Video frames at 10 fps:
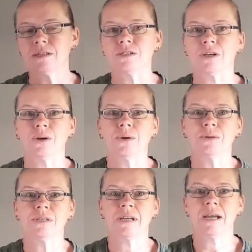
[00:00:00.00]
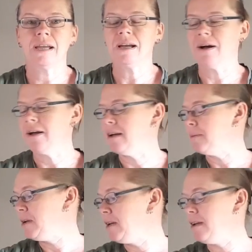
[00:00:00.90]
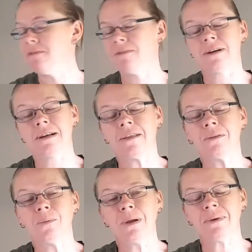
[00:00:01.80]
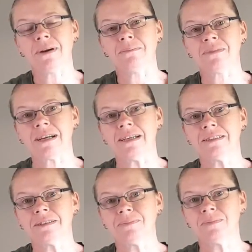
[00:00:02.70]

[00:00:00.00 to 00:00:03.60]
So today I am here for another whip update